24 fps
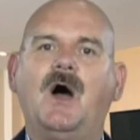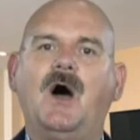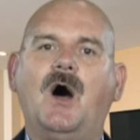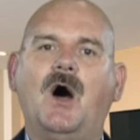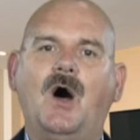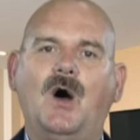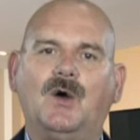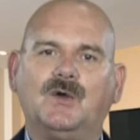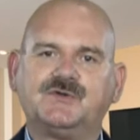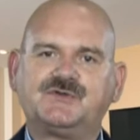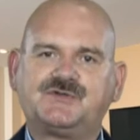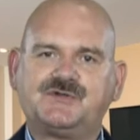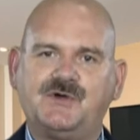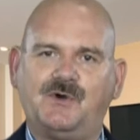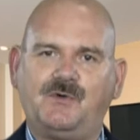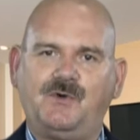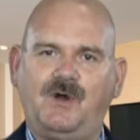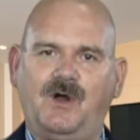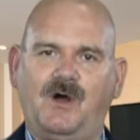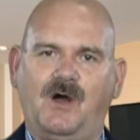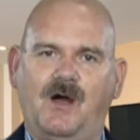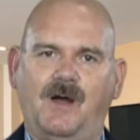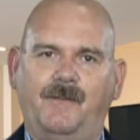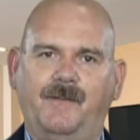also
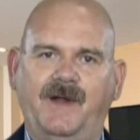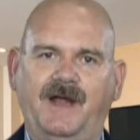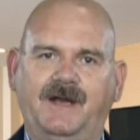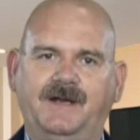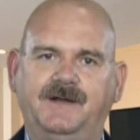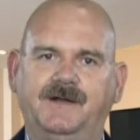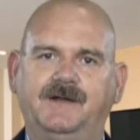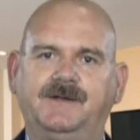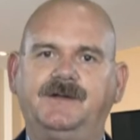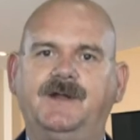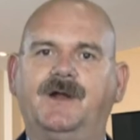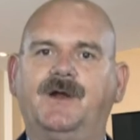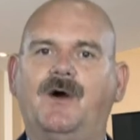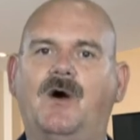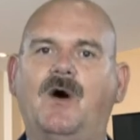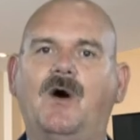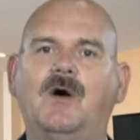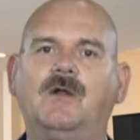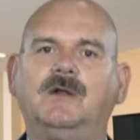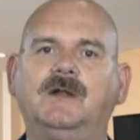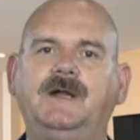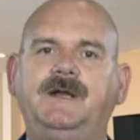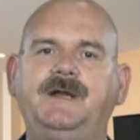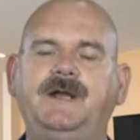commented that
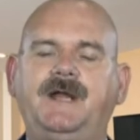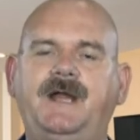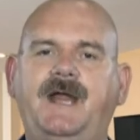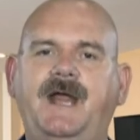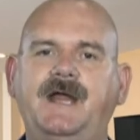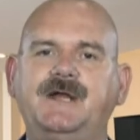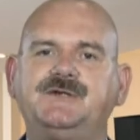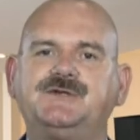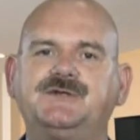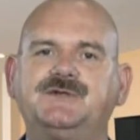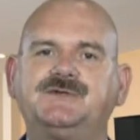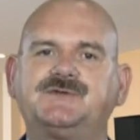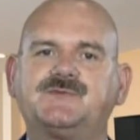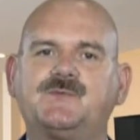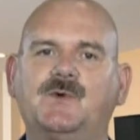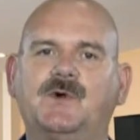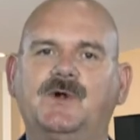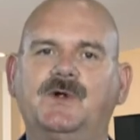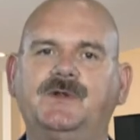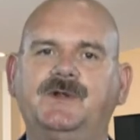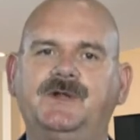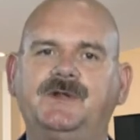all indications were